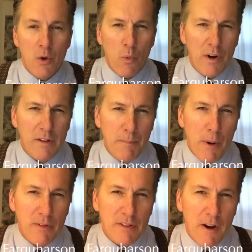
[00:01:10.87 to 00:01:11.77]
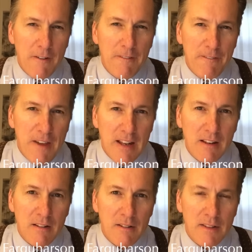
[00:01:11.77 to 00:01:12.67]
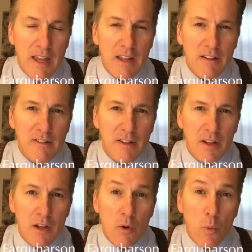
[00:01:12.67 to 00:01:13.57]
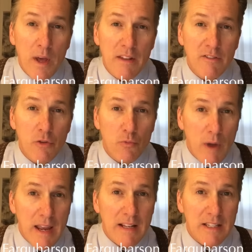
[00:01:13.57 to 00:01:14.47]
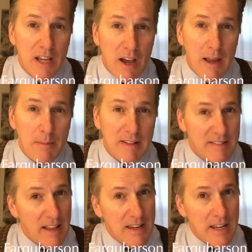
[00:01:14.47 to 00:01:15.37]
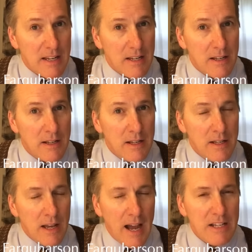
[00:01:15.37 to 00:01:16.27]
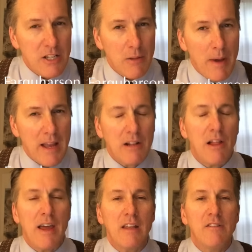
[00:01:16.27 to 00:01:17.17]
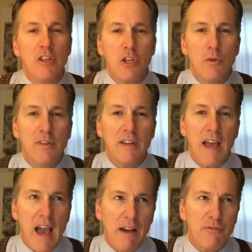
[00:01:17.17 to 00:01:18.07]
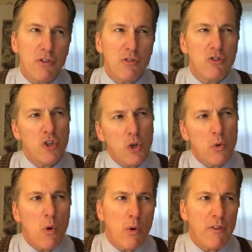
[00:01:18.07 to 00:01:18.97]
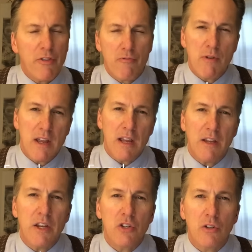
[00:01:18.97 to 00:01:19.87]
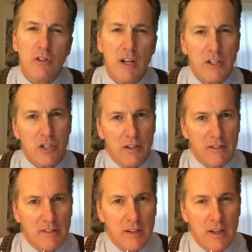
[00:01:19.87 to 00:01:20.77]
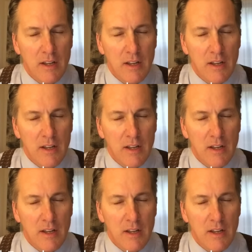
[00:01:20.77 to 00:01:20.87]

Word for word: Where does a postcard fit? That is, when is the right time to send it? I tell my clients to use it after two or three initial touches.